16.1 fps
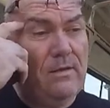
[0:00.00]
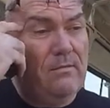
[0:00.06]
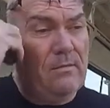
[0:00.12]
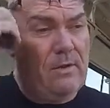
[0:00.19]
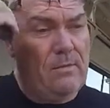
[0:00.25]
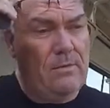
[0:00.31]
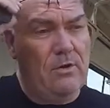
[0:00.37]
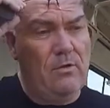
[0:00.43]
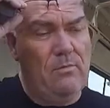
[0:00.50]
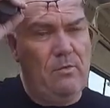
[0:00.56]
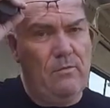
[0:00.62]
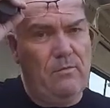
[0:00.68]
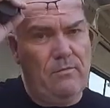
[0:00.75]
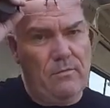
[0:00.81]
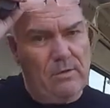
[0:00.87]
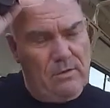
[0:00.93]
maybe I could put,
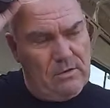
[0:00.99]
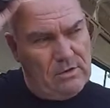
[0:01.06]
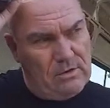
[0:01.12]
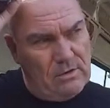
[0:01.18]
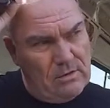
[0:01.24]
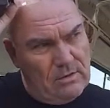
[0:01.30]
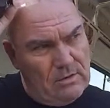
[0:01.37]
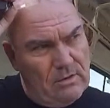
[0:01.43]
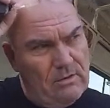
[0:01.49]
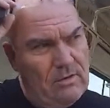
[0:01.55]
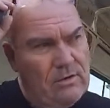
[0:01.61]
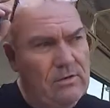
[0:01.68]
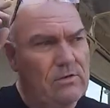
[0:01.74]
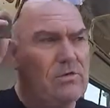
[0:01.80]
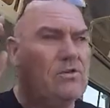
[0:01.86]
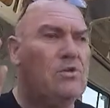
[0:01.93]
because they're
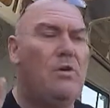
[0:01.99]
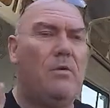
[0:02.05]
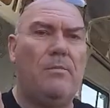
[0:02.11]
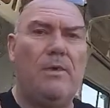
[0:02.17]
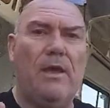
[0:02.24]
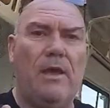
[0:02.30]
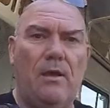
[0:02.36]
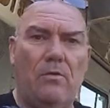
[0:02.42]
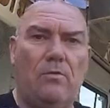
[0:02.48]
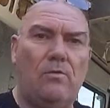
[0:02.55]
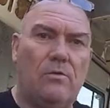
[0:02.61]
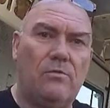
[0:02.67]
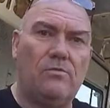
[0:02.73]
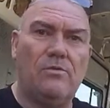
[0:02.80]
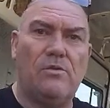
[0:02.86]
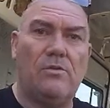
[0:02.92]
only just got to be held
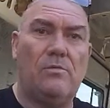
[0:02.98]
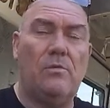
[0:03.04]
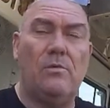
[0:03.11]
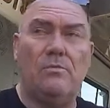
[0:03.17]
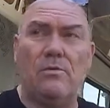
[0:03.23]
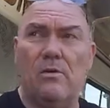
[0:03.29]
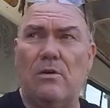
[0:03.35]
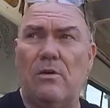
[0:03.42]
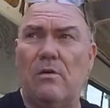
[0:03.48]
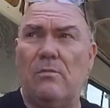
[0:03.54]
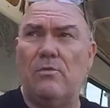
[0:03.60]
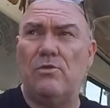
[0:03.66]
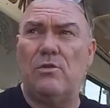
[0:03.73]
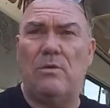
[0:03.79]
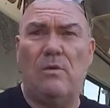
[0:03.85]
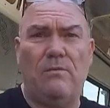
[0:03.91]
onto the wall, so I could
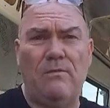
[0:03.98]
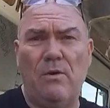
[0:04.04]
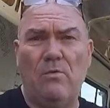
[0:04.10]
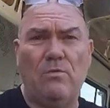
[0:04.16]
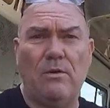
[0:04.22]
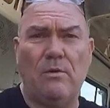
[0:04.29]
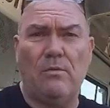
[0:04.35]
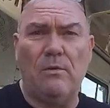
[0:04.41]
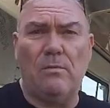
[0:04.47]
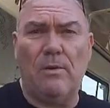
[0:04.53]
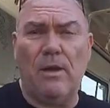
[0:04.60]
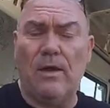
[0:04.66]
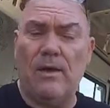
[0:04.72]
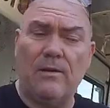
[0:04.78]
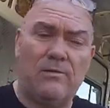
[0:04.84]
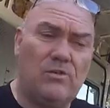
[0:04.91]
put some like Velcro on the
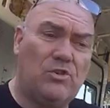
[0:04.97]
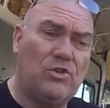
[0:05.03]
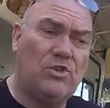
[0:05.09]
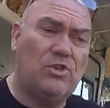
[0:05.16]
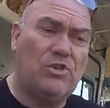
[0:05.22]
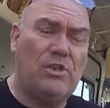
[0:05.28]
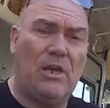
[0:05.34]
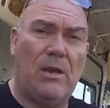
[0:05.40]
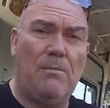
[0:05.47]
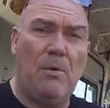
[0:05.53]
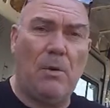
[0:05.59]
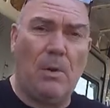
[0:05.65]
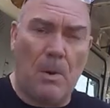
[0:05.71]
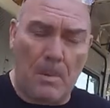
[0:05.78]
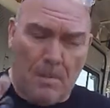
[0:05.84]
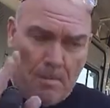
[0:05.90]
back and just stick them on.